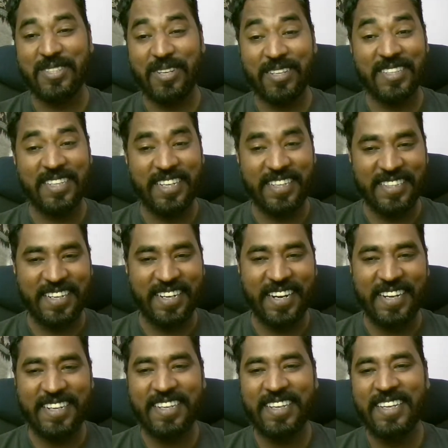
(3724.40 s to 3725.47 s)
on the
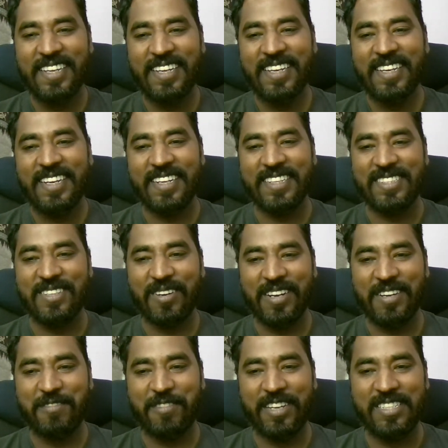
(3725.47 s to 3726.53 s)
internet. It's
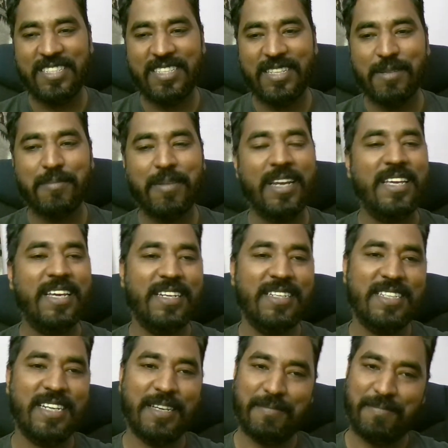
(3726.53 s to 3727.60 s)
gonna waste your money
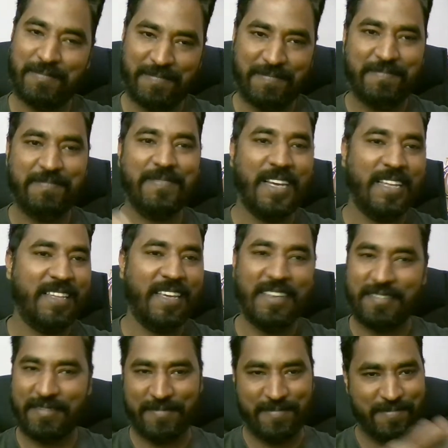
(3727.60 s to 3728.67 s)
and time. I think
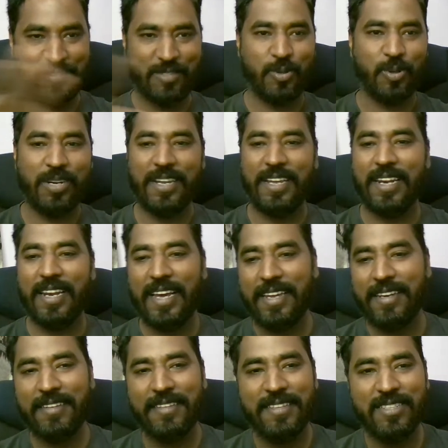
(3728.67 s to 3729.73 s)
totally in
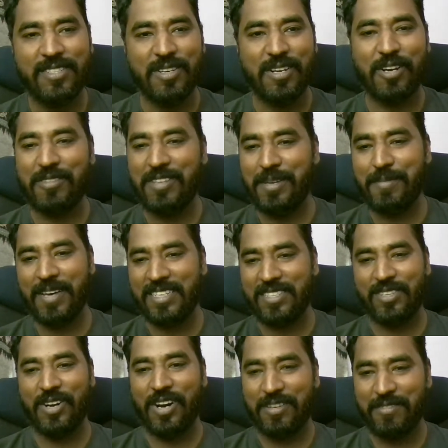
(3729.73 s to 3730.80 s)
line. So now team has
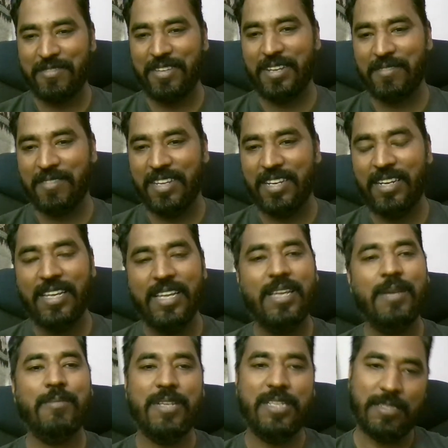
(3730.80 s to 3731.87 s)
got very well.
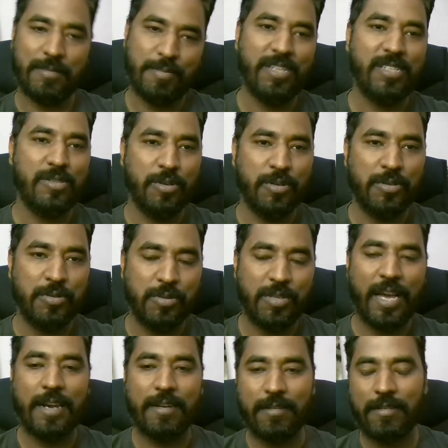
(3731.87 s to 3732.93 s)
Please don't do
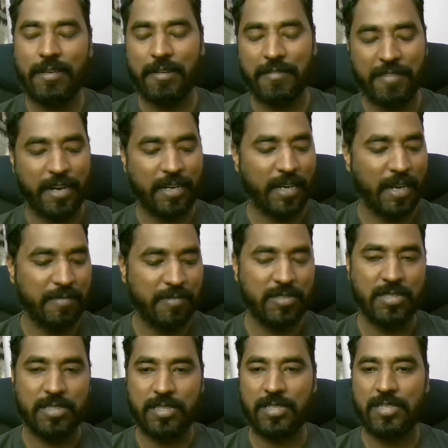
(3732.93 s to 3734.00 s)
that. In fact, I would
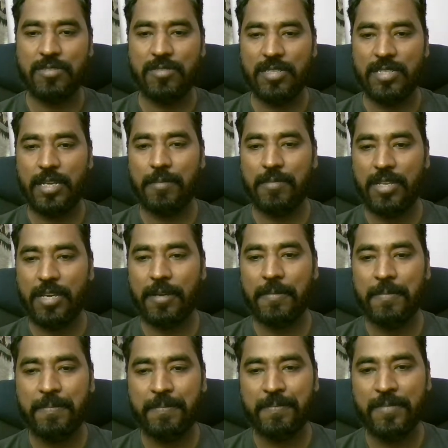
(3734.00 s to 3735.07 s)
suggest you the same thing.
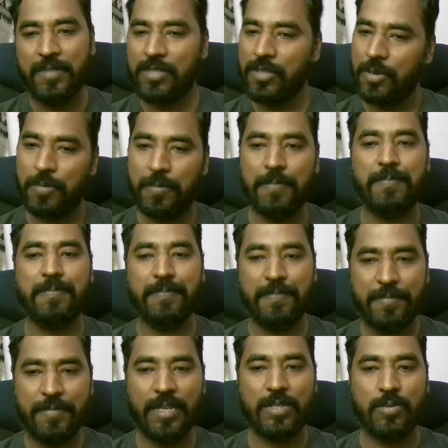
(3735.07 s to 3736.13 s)
So
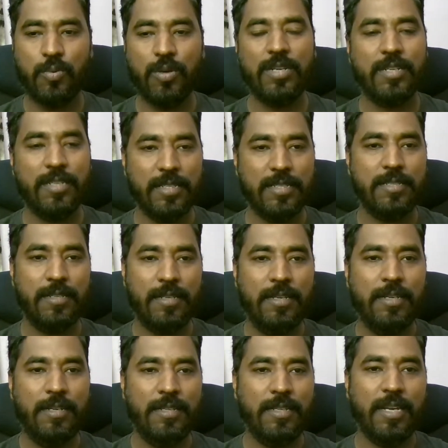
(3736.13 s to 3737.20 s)
that's what it is.
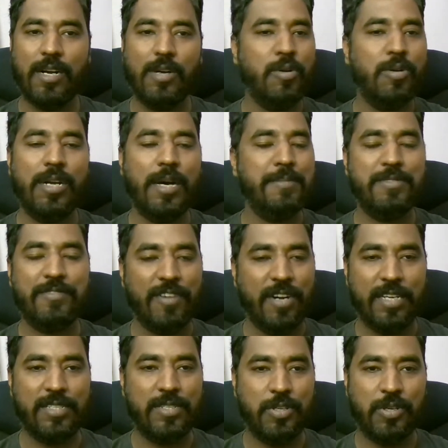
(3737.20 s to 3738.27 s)
There are no dumps for
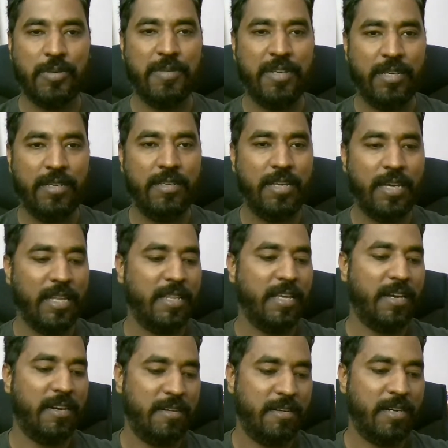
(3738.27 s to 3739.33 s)
ISTQB and they
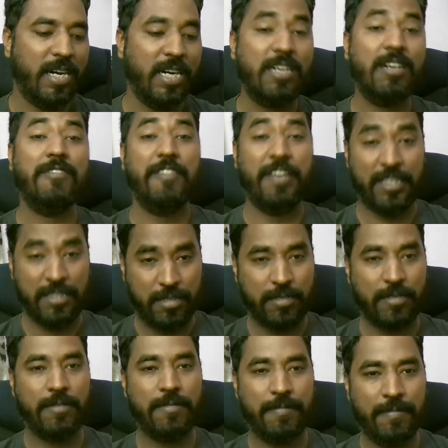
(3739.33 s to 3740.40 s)
are utter
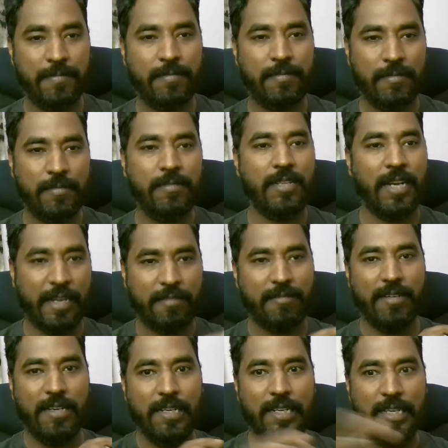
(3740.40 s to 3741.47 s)
waste. Like
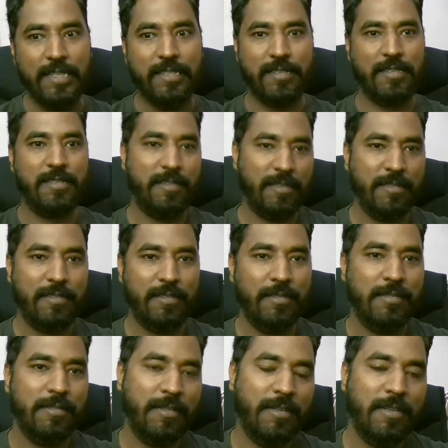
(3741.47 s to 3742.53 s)
least
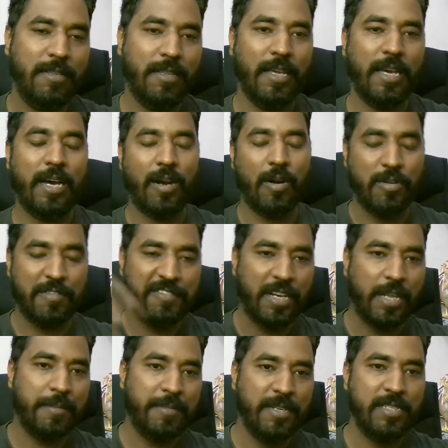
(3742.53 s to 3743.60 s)
they are out of
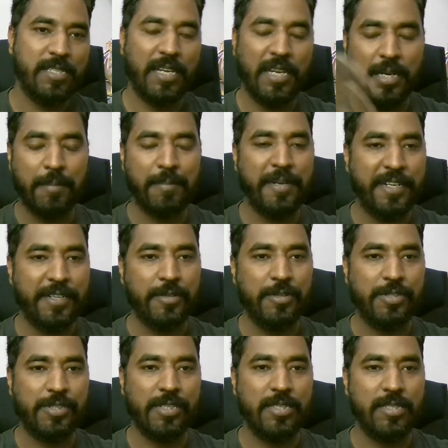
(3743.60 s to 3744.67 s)
syllabus, incomplete
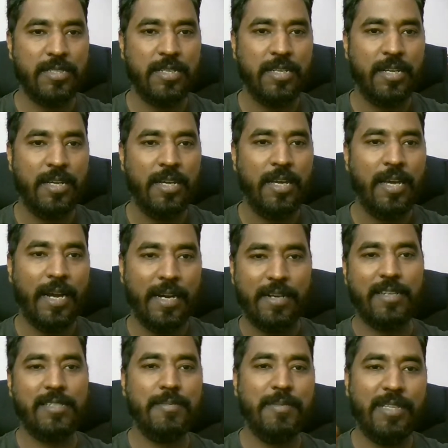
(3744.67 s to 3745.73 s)
questions, and
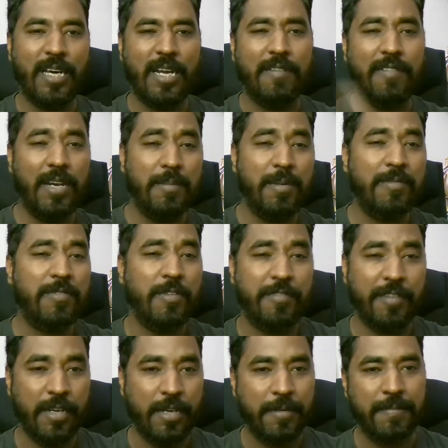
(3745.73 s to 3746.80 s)
trust me, they are available for
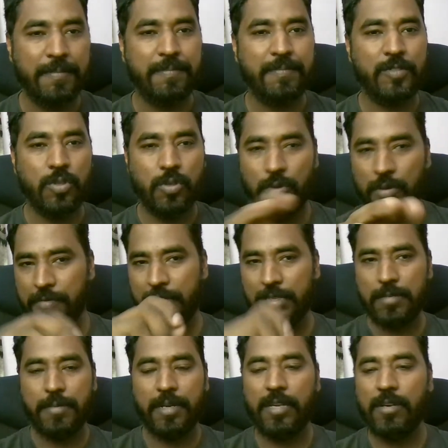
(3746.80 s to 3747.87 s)
free. So don't
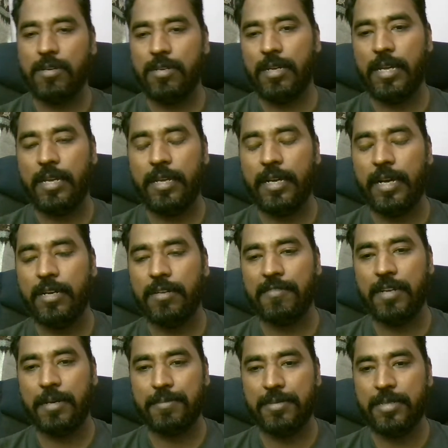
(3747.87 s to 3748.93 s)
waste money on any kind of
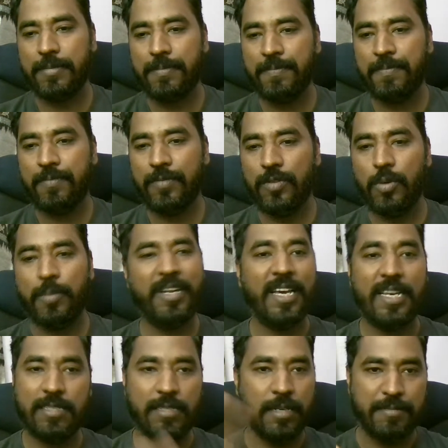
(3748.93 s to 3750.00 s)
dumps. Nobody
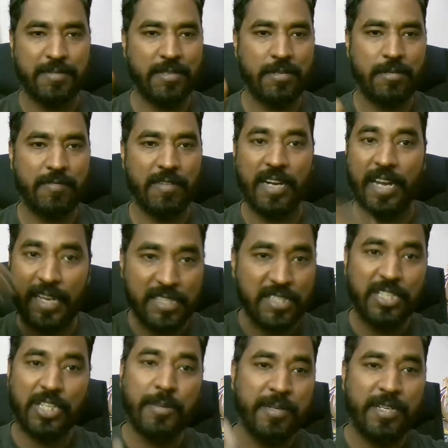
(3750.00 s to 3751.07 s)
has dumps. When
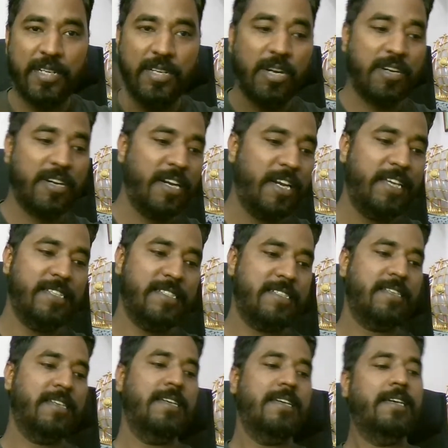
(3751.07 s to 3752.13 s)
ISTQB did not release,
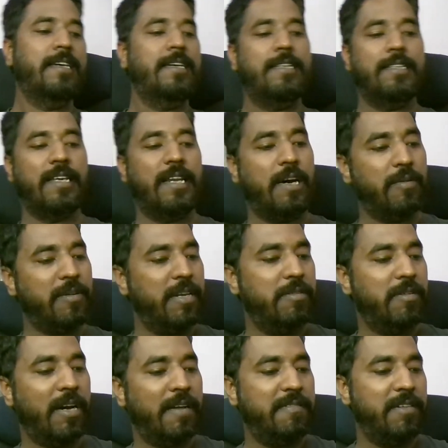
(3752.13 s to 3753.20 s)
then how can
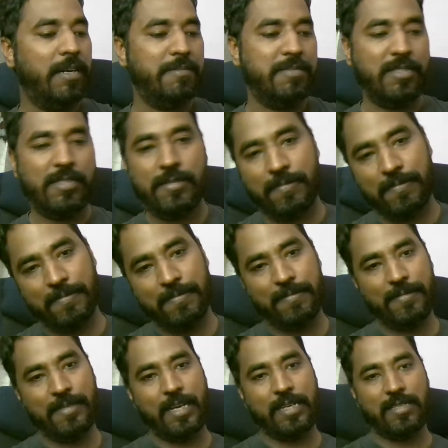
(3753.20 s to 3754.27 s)
you have dumps?
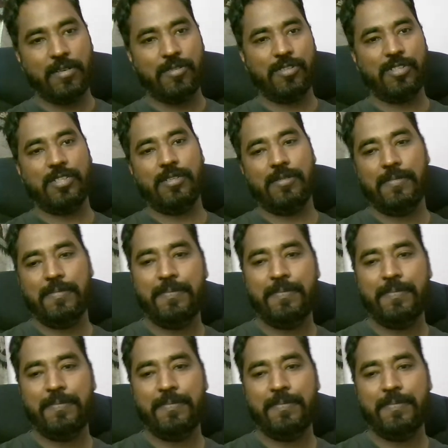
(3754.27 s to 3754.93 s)
That's the question.